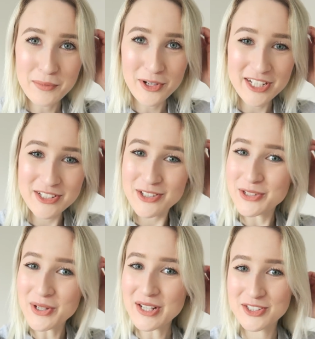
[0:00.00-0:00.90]
I'm pretty sure
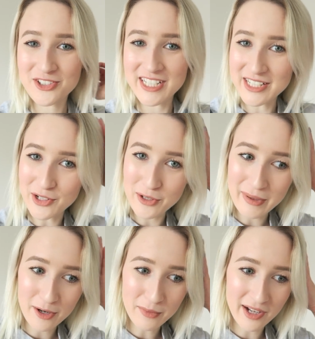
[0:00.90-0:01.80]
you guys already know
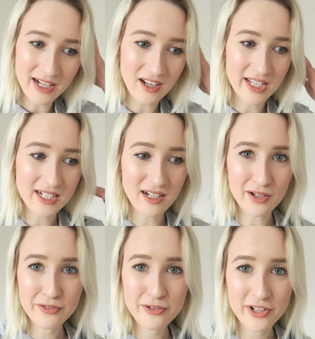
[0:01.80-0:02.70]
about my like
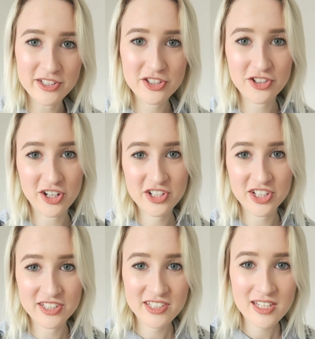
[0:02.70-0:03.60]
love for
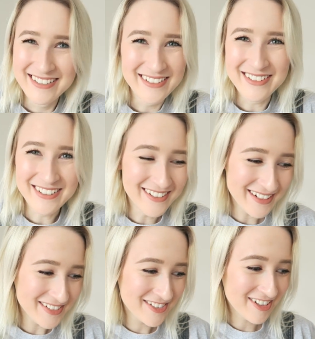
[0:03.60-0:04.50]
instructions. Oh,
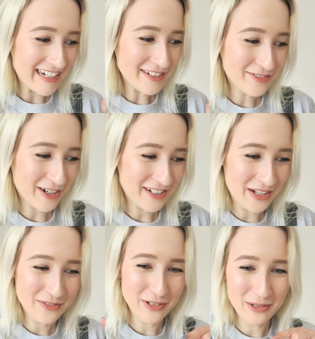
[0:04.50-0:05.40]
it was really fun,
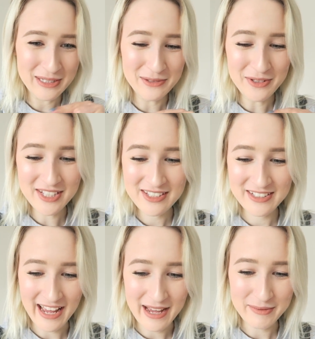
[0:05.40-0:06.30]
like following all the
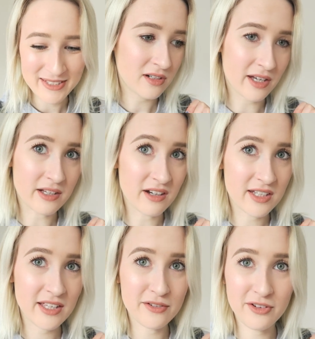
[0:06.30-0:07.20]
steps, like
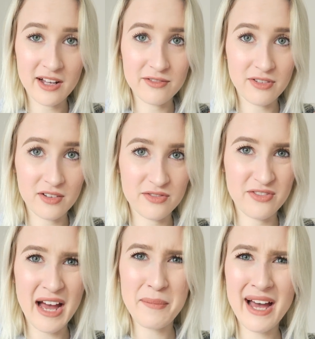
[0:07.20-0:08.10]
Ikea fat, flat,
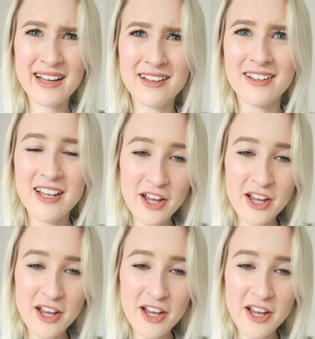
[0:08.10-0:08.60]
fat pack?